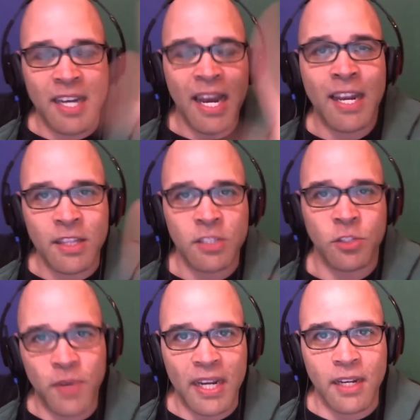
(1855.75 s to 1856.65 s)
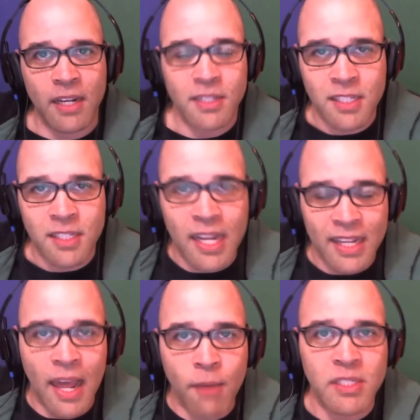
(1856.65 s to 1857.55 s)
hitting the screen because it's like
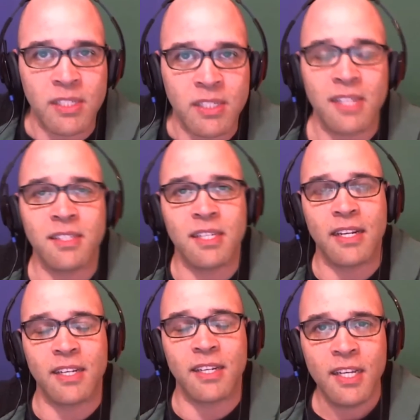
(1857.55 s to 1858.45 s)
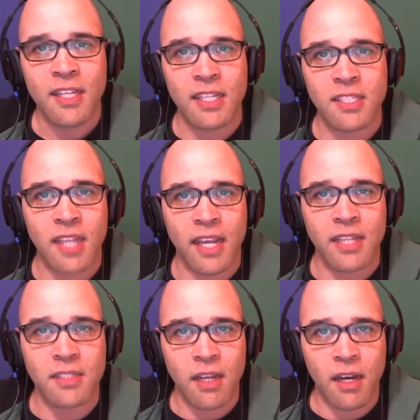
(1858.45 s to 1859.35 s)
that was his instinct these days.